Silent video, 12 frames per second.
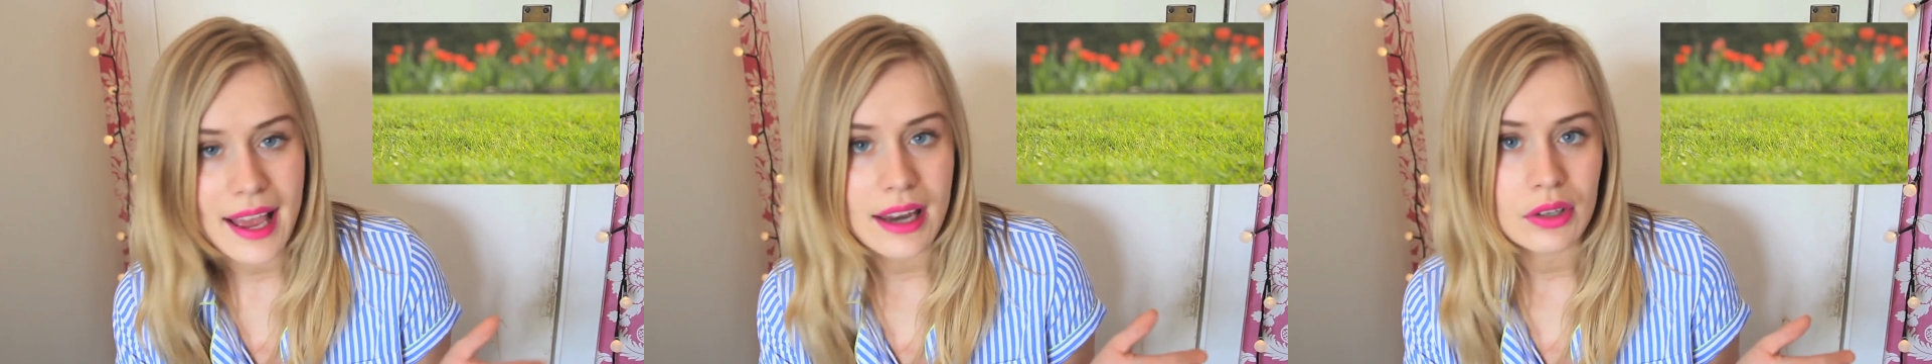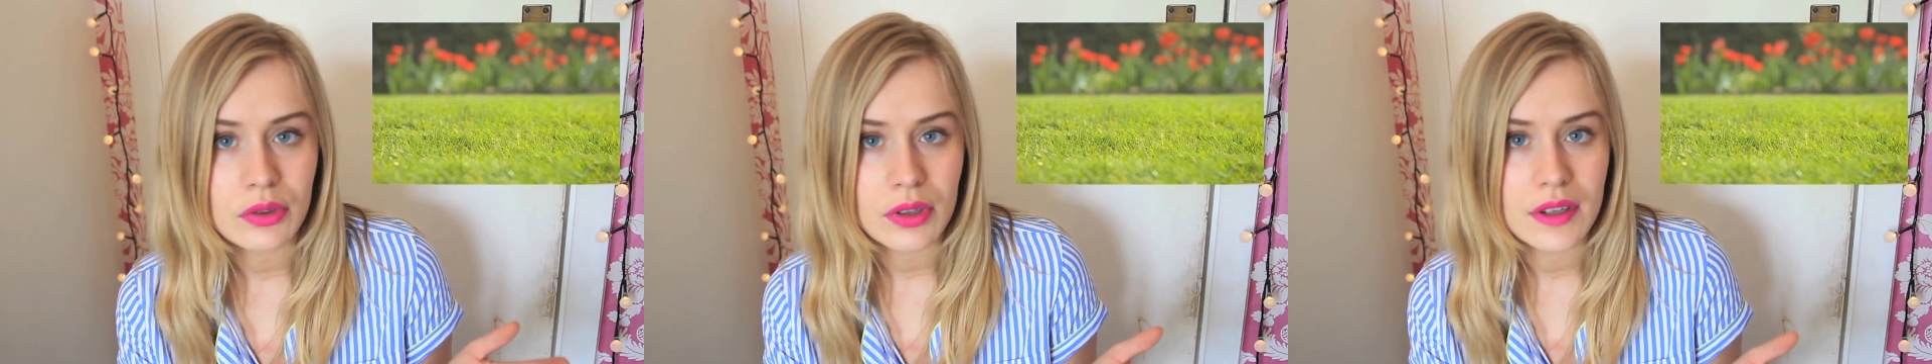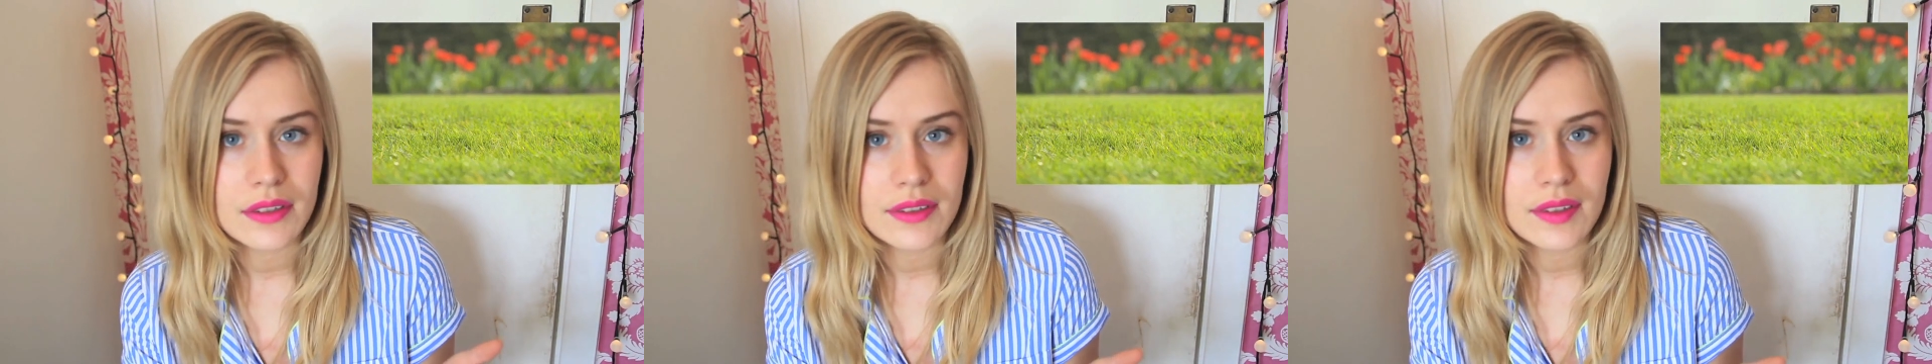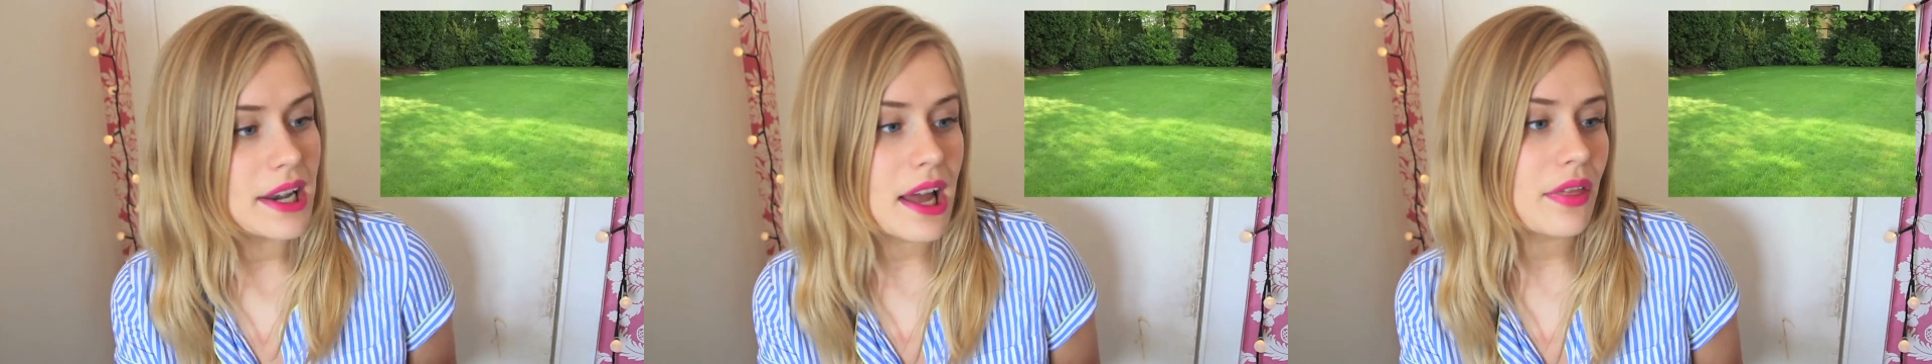
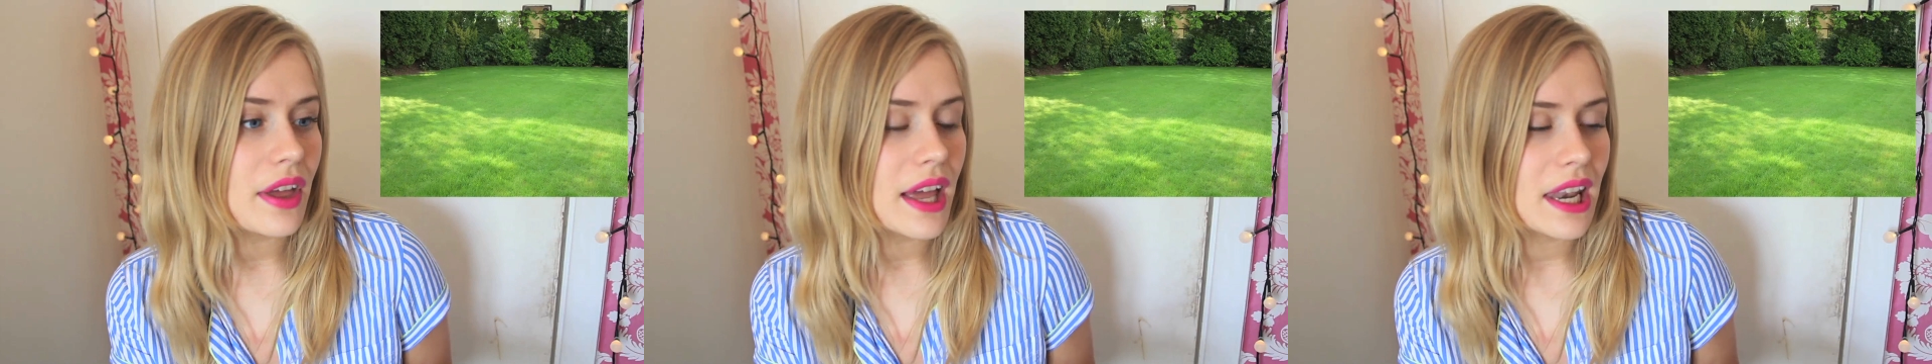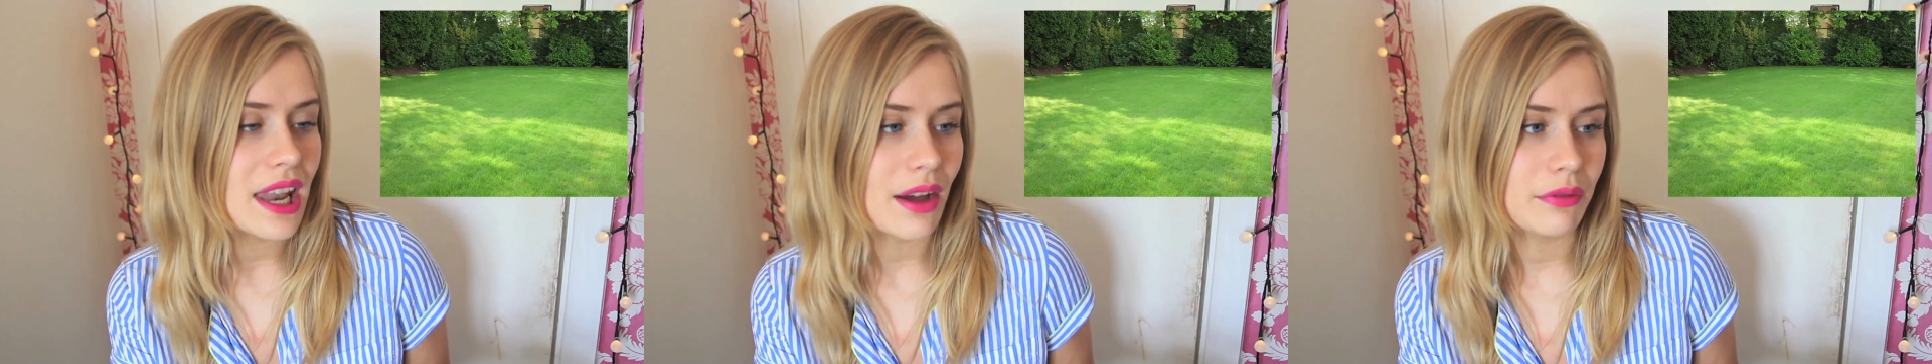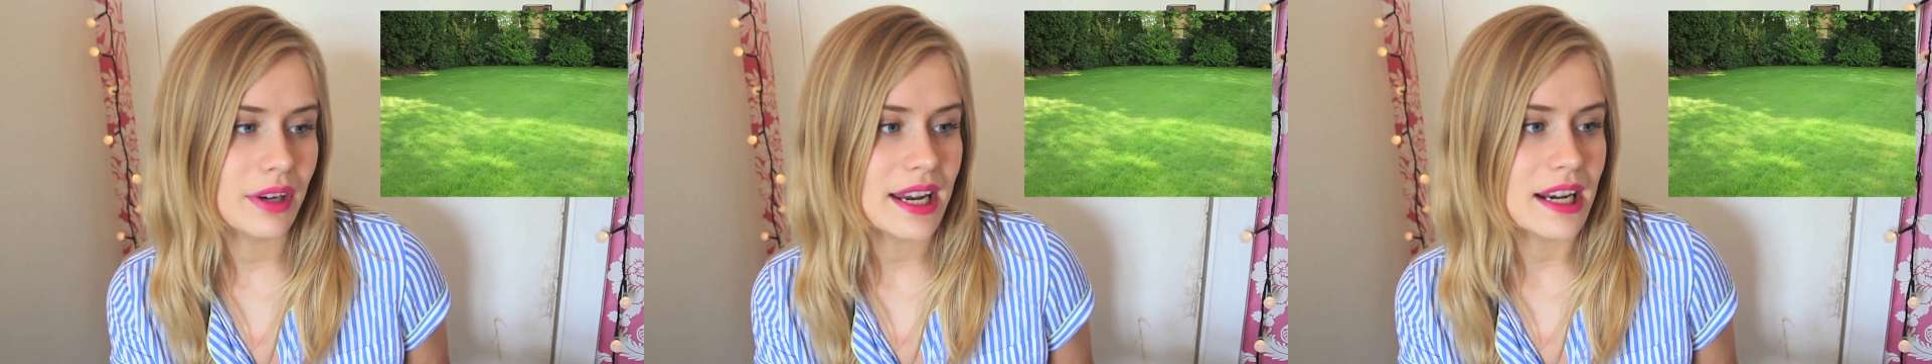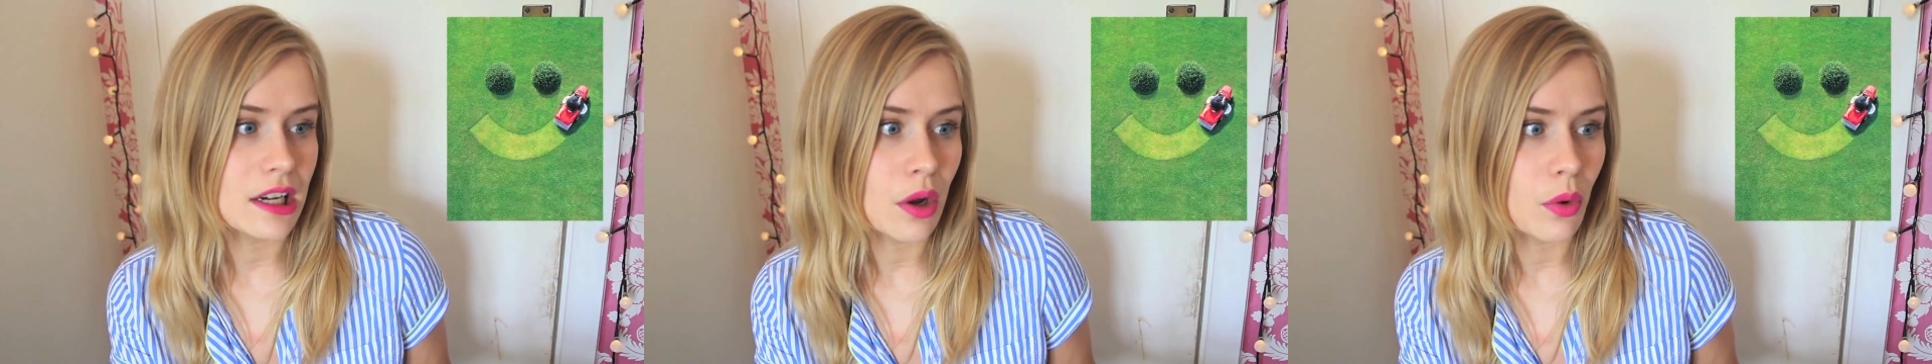extras. Another
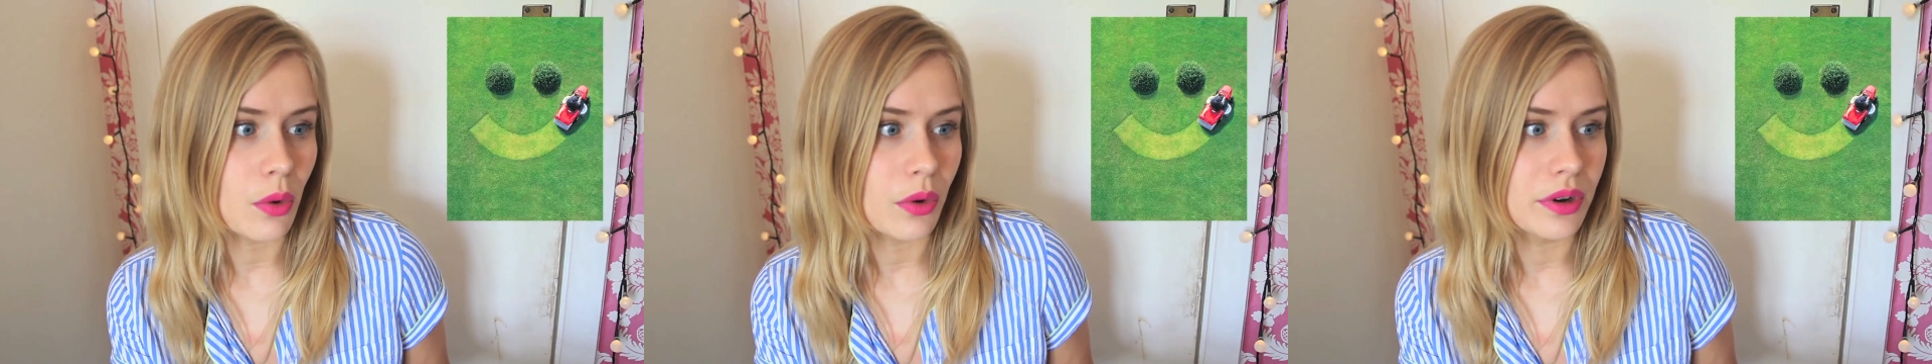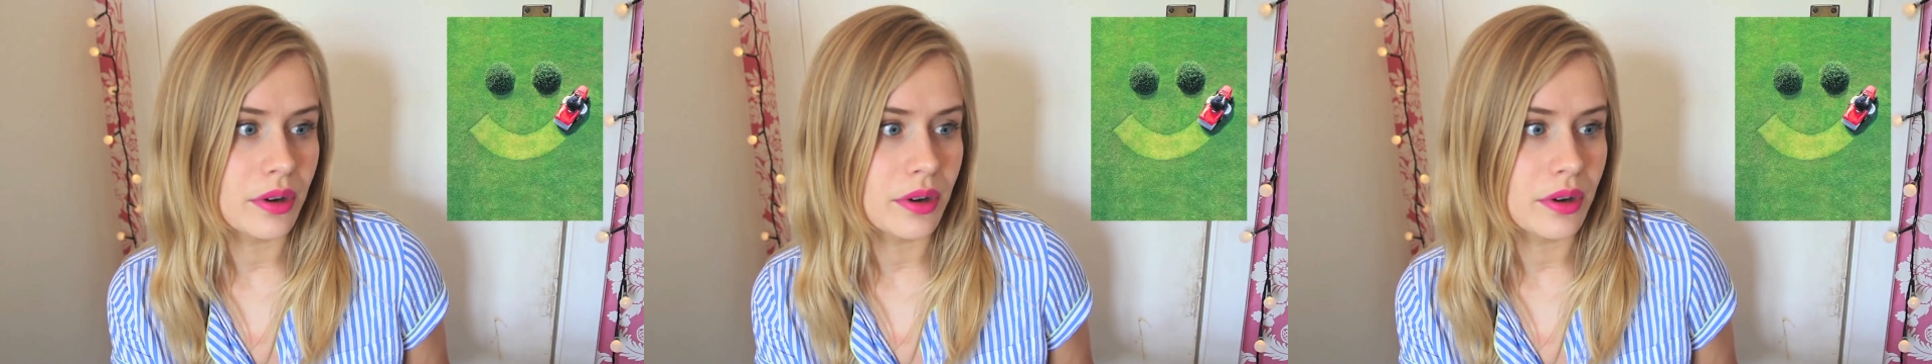lovely lawn.